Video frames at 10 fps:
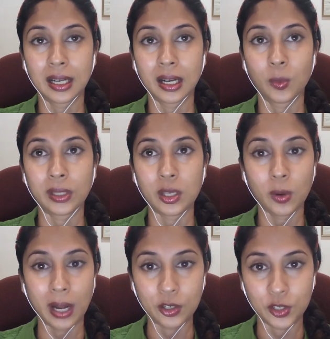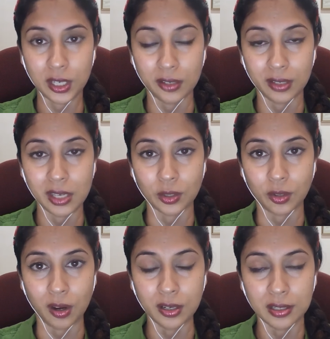whether your country agrees
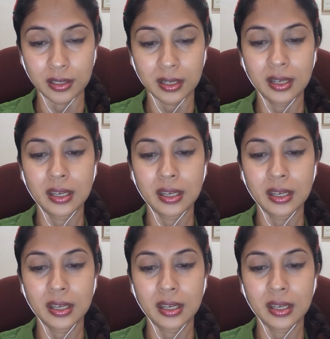or not.